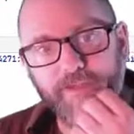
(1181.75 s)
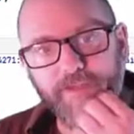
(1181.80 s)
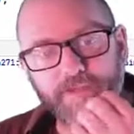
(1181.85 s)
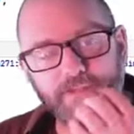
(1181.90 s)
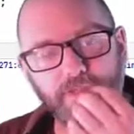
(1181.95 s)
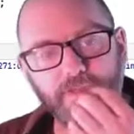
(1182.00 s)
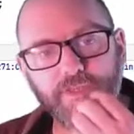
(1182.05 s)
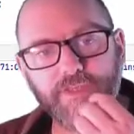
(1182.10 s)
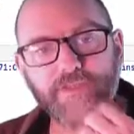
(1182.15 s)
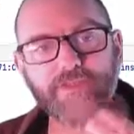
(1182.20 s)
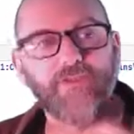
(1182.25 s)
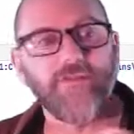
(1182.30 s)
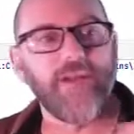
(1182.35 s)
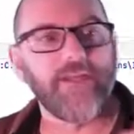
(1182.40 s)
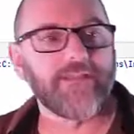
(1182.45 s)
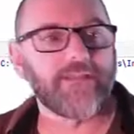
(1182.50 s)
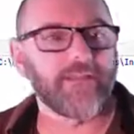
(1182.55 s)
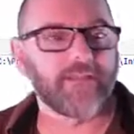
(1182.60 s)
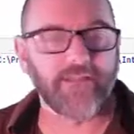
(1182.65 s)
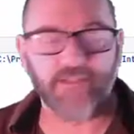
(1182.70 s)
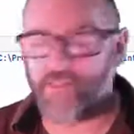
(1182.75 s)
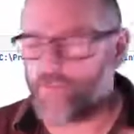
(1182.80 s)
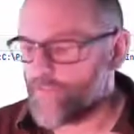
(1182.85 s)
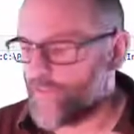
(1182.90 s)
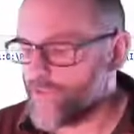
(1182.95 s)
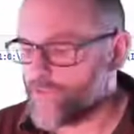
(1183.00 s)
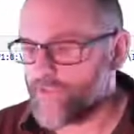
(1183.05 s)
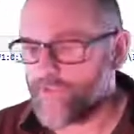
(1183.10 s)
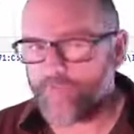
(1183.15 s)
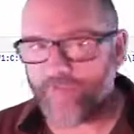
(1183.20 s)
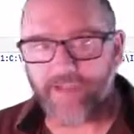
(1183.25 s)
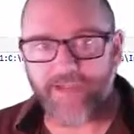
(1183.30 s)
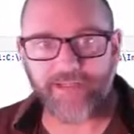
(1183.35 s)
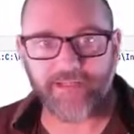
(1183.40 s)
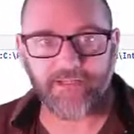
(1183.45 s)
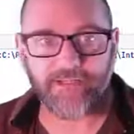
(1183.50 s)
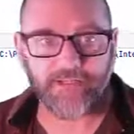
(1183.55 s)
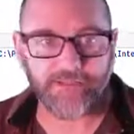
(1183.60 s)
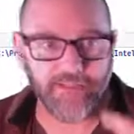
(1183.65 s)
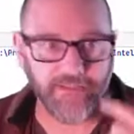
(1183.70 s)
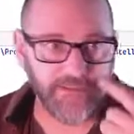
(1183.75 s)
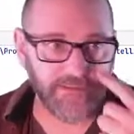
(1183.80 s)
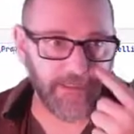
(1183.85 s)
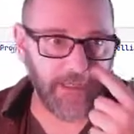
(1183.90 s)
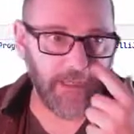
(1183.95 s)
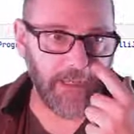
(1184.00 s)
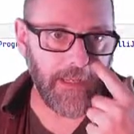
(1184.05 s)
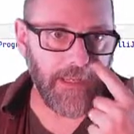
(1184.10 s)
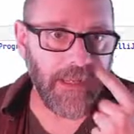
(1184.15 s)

So this creates a situation of aliases.